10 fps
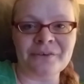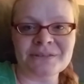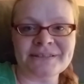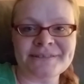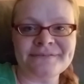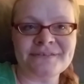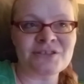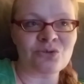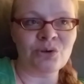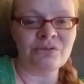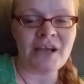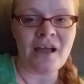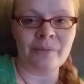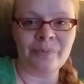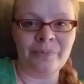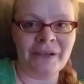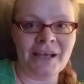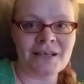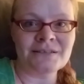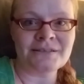was screwed up
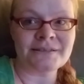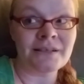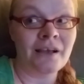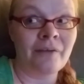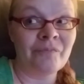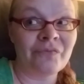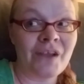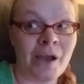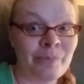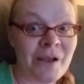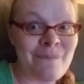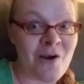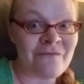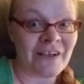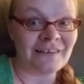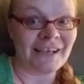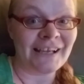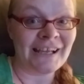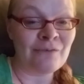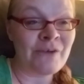because I played
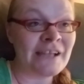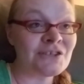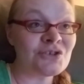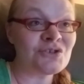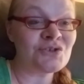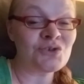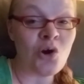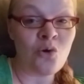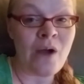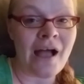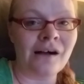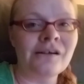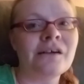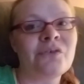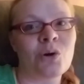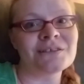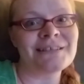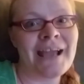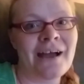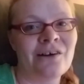perfectly. It went so well. Of course,
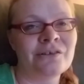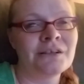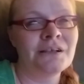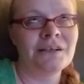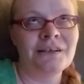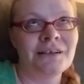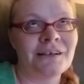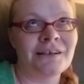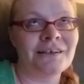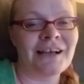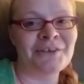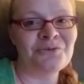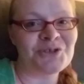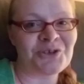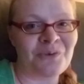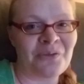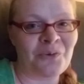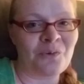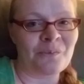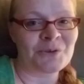now I knew I should have went
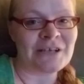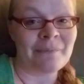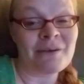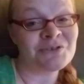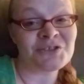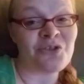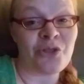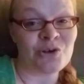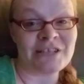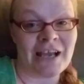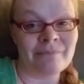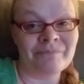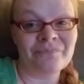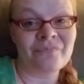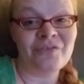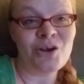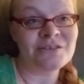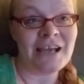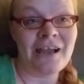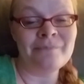through one more time. That was just the third time. Third
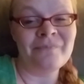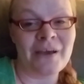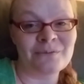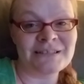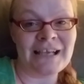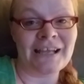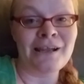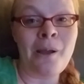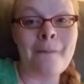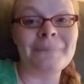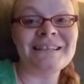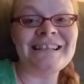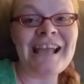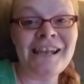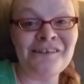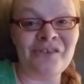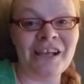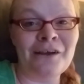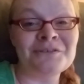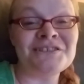time, that was it. But at the end of
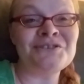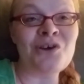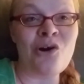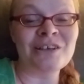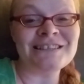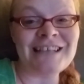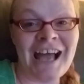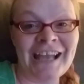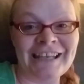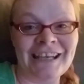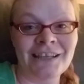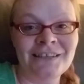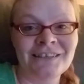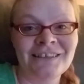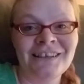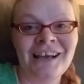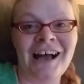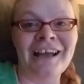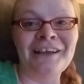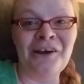it, I was so excited.
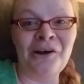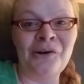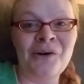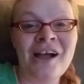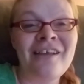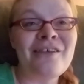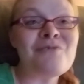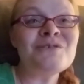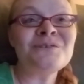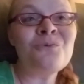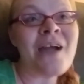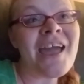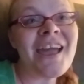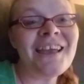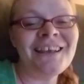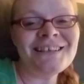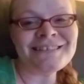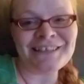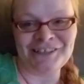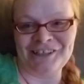I go, that was
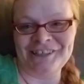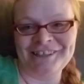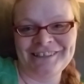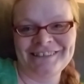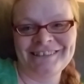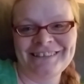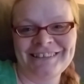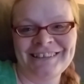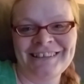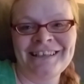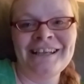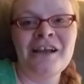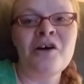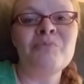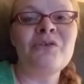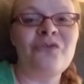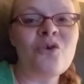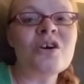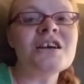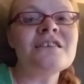way easier.
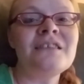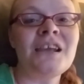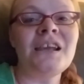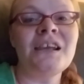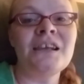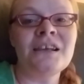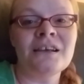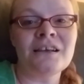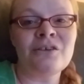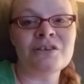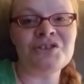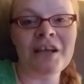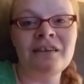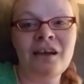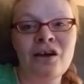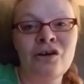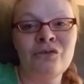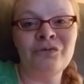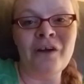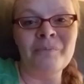Before the
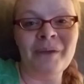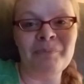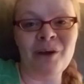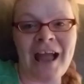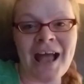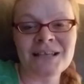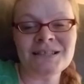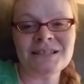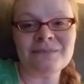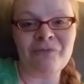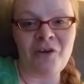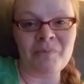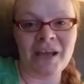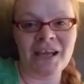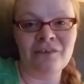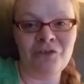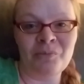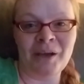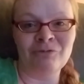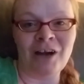crescendo from my brass, from
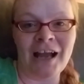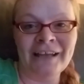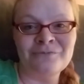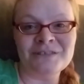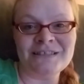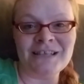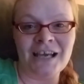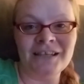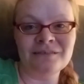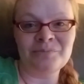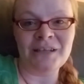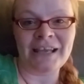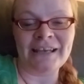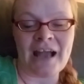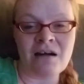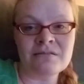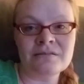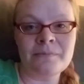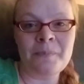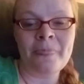my ride was done playing out,
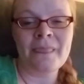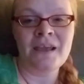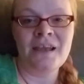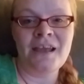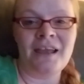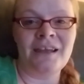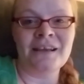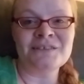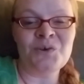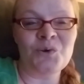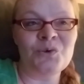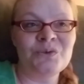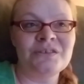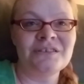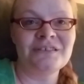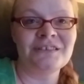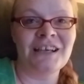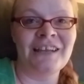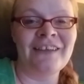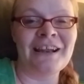and I told,
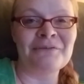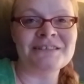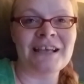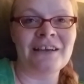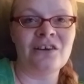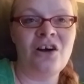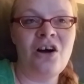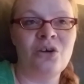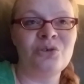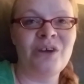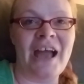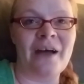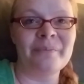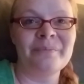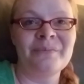and then I was like, oh crap,